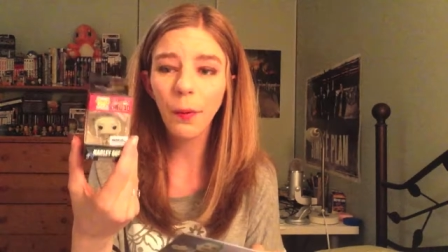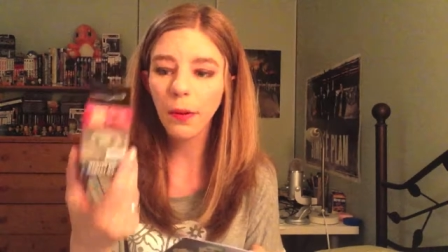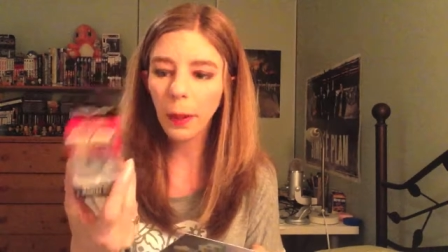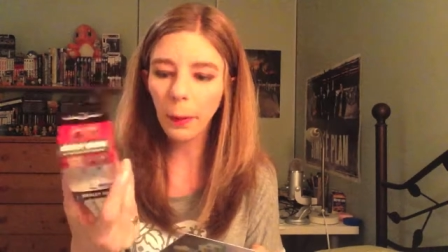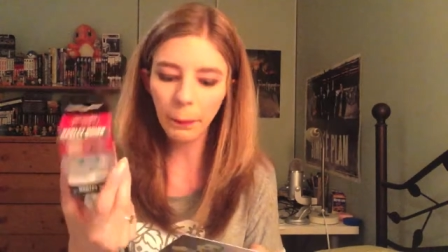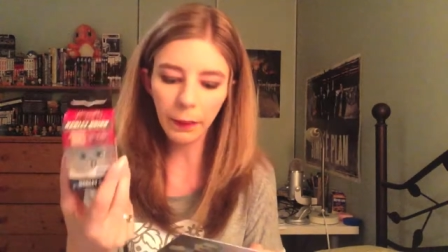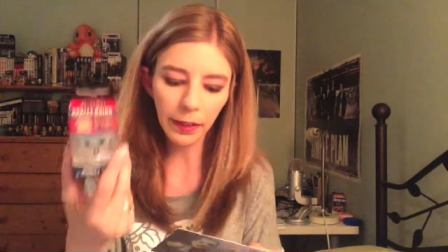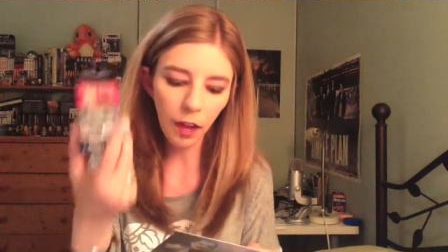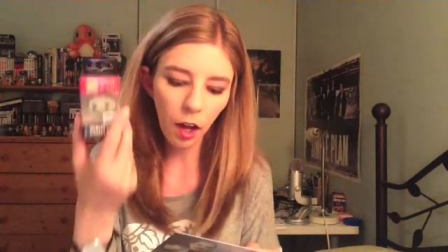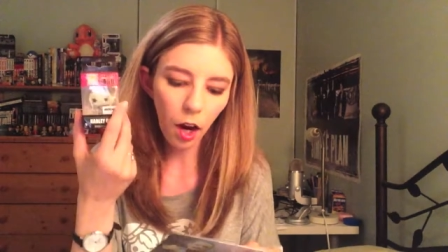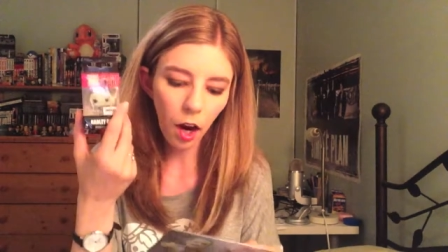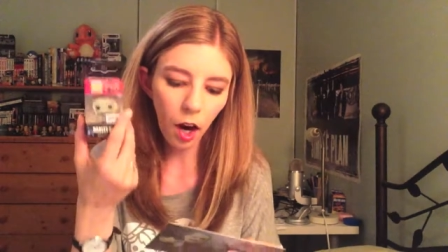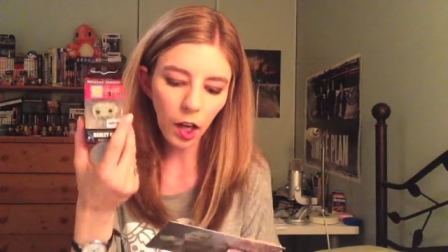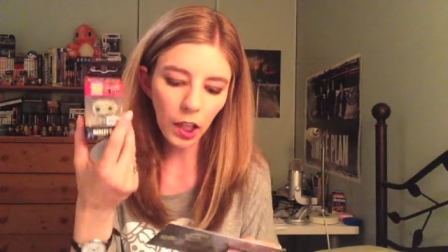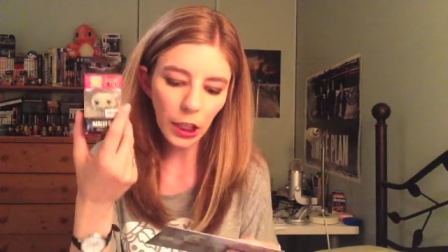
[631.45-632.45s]
not pin,
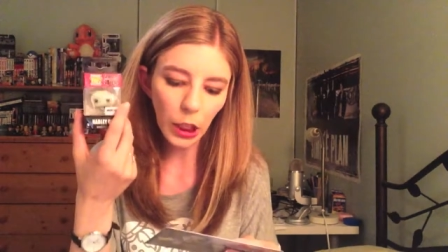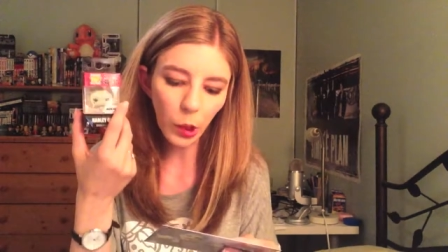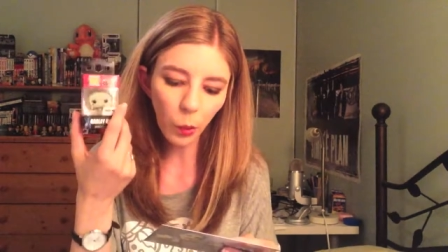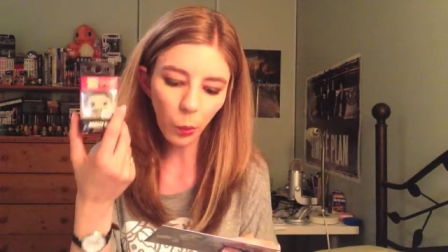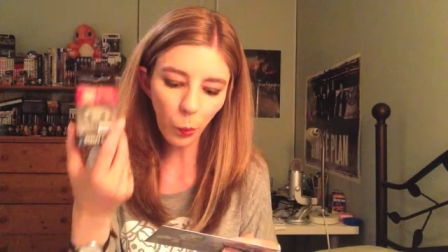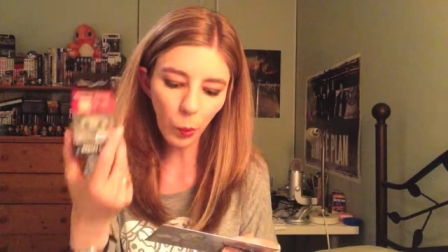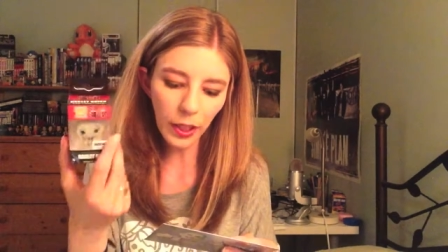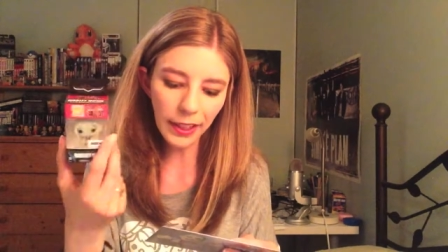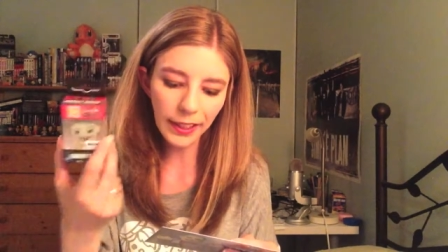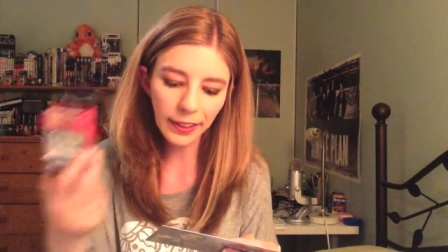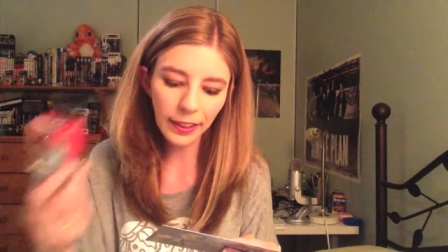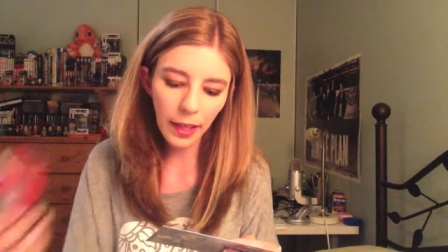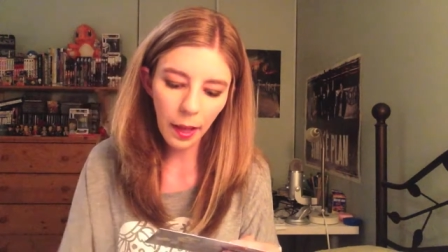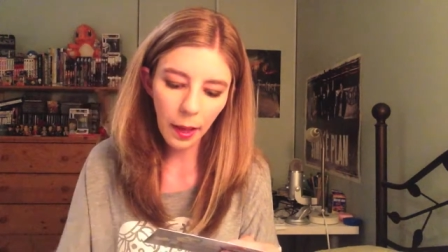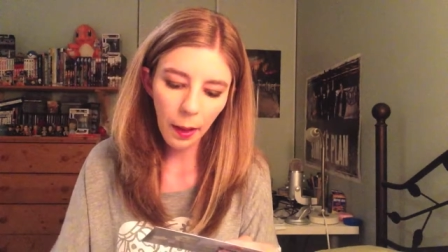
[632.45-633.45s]
Harley
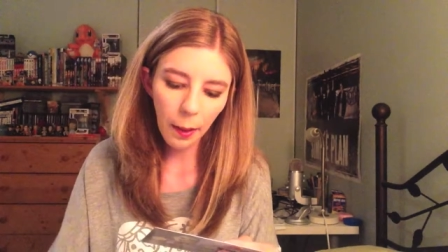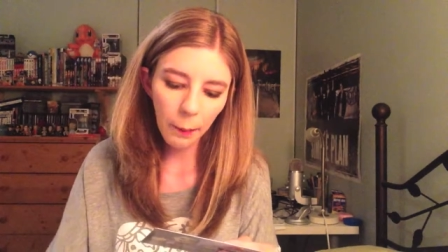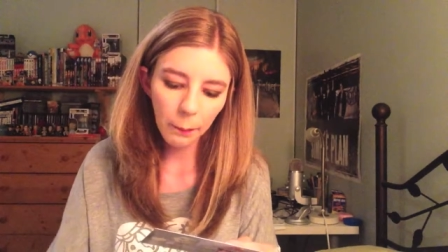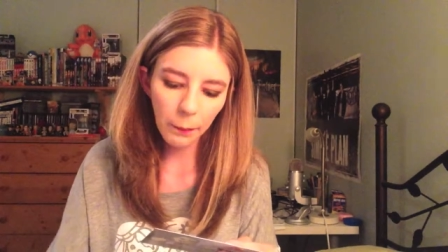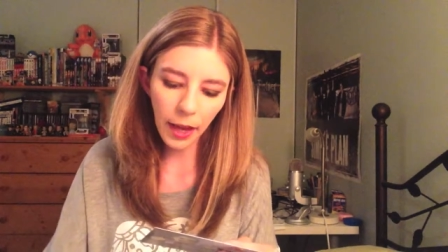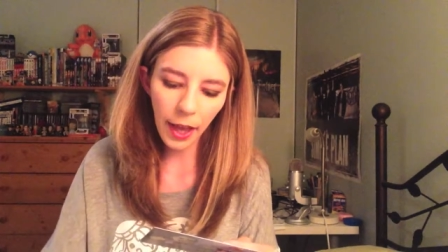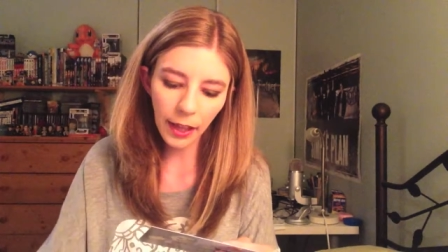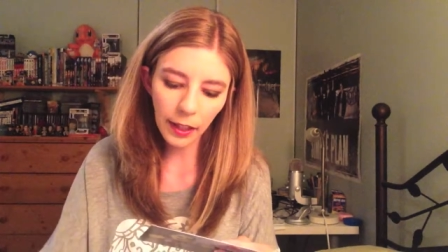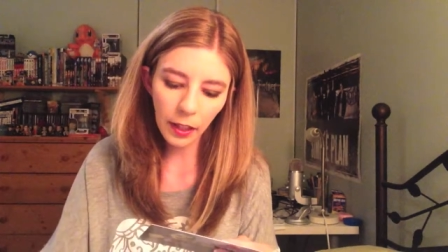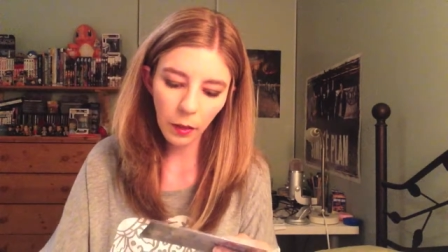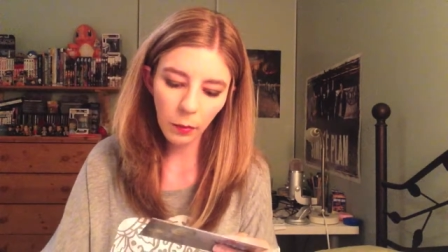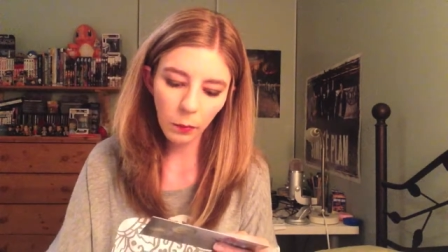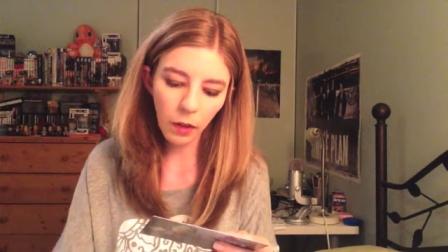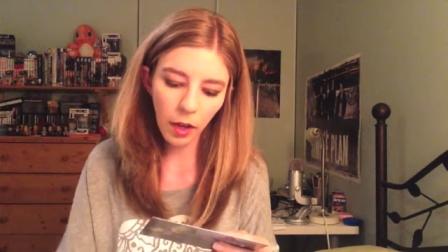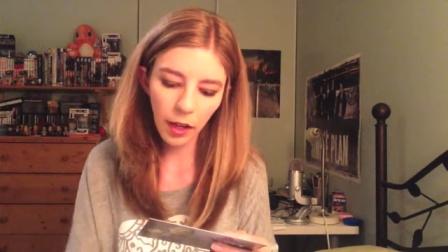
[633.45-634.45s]
Quinn black
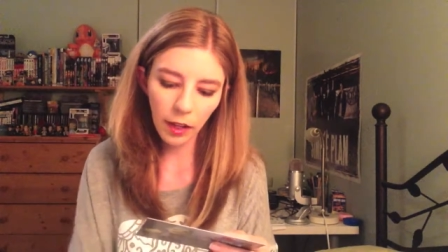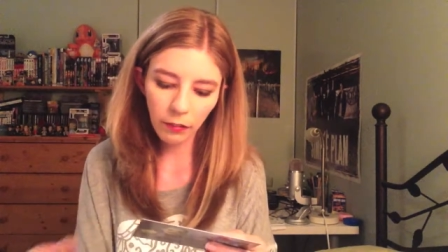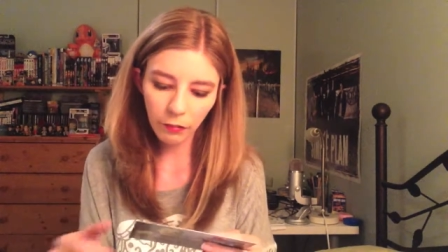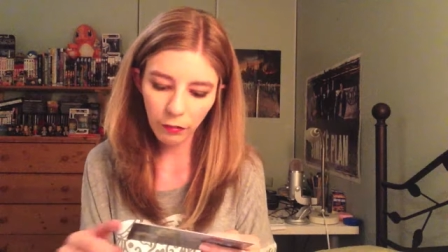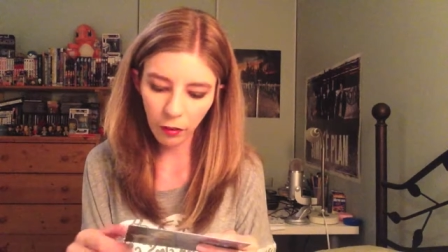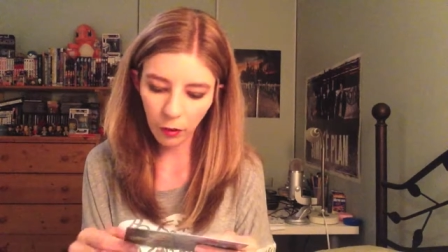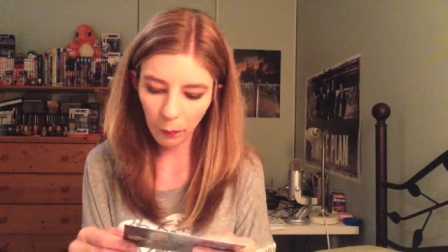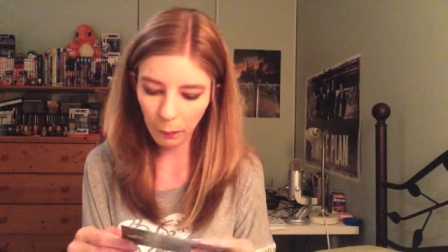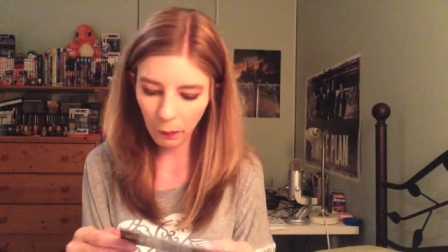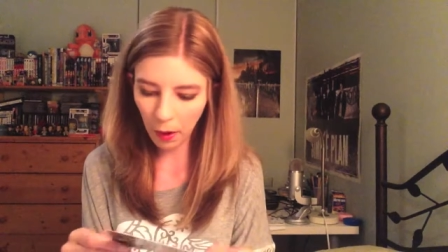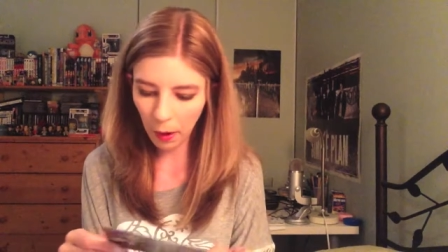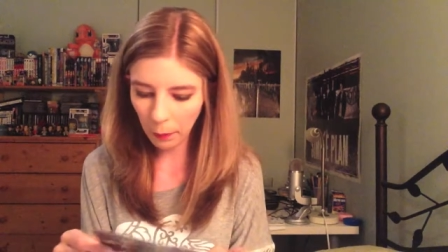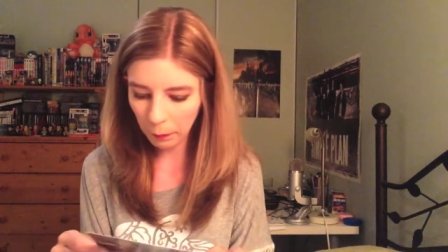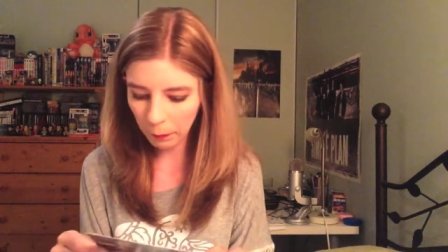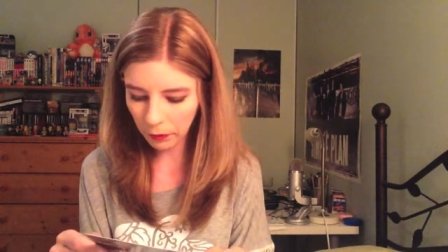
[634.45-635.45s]
and white Funko
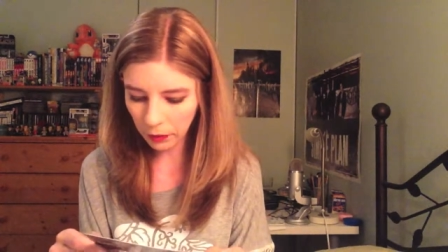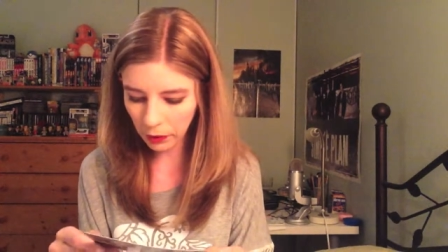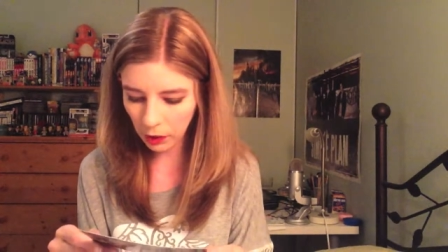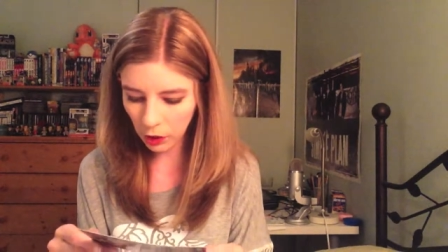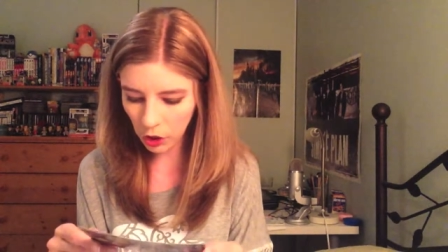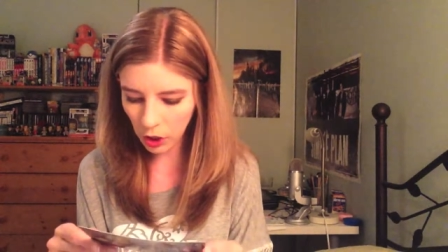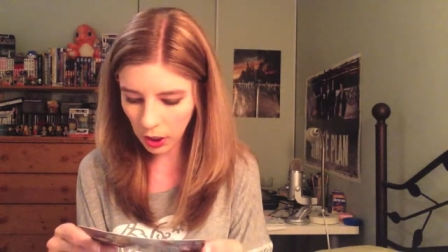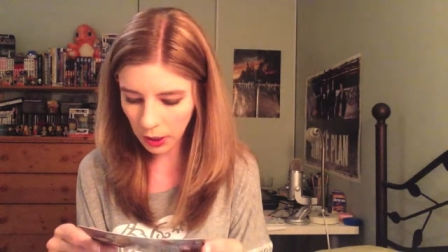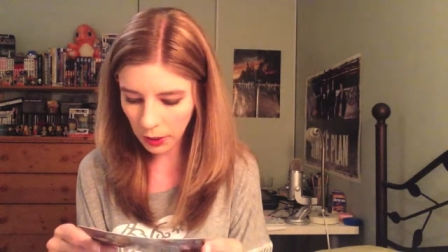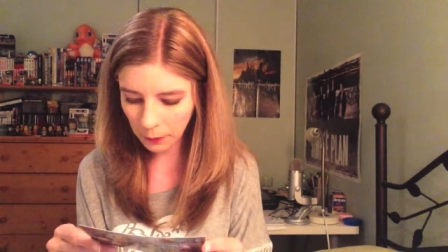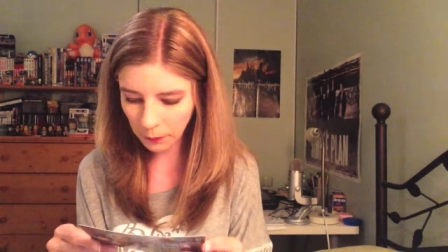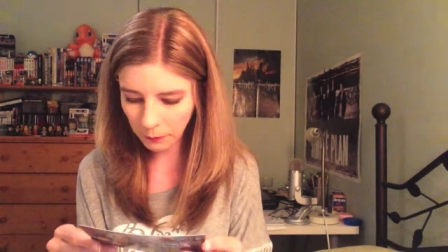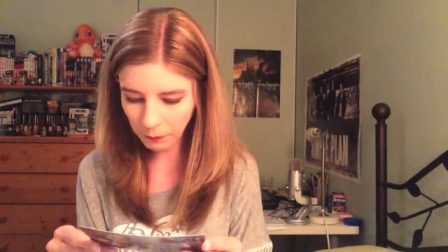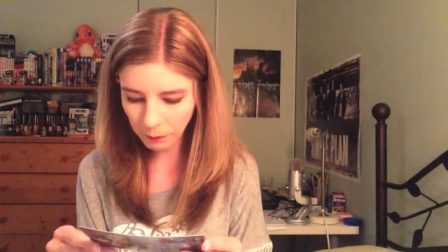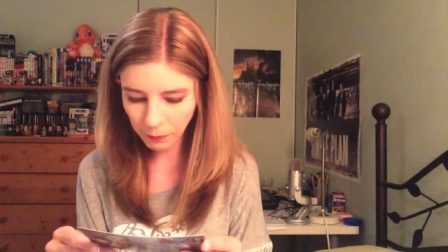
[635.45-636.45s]
Pop
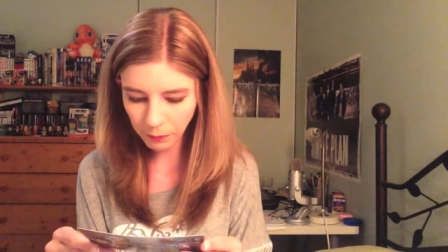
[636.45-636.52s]
keychain.